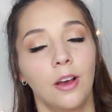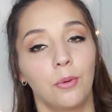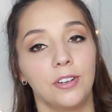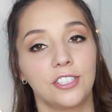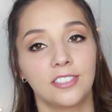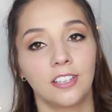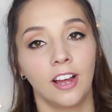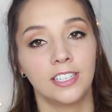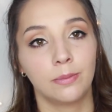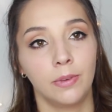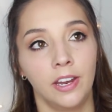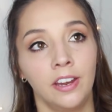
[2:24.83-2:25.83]
which
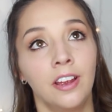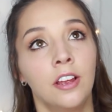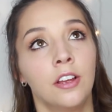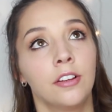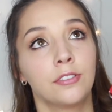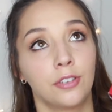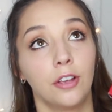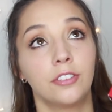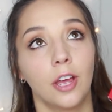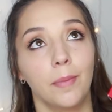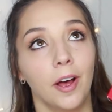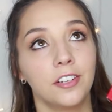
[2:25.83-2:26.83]
excites me
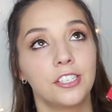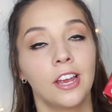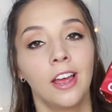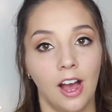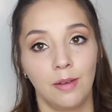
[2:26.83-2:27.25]
so much.